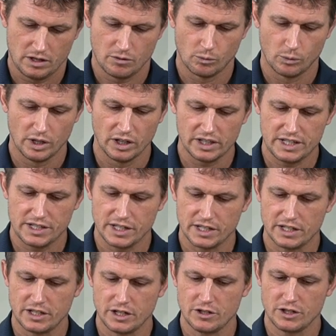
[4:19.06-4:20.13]
Real easy
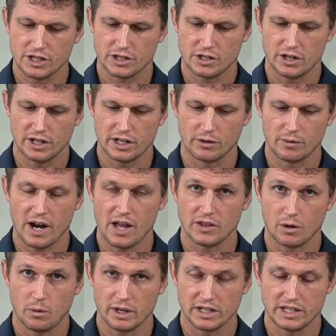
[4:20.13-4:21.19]
to do, just hook it around the
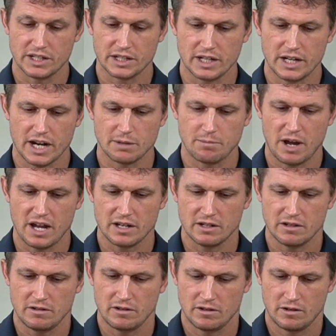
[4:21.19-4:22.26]
quick disconnect
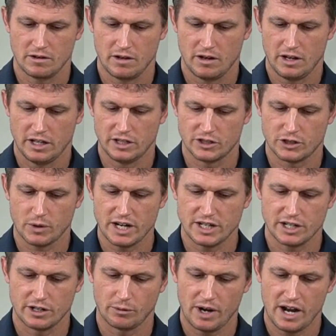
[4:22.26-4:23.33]
button and
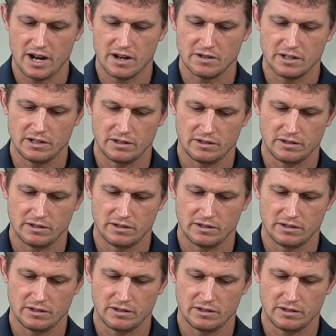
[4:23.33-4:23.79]
stretch it around.